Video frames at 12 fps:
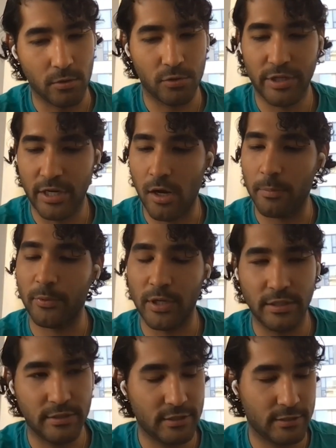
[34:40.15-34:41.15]
ordering
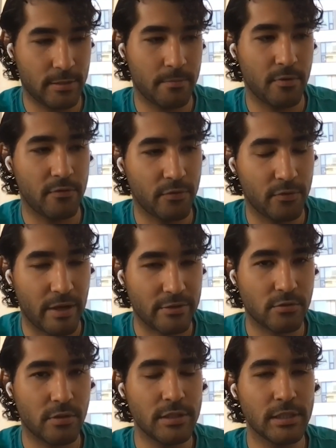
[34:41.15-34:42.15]
operating system for
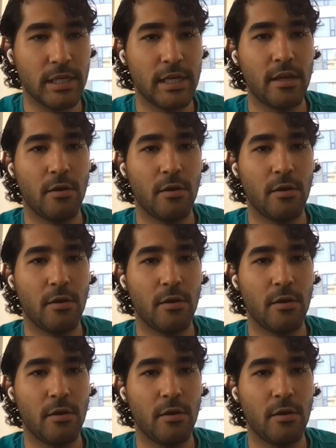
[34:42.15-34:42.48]
restaurants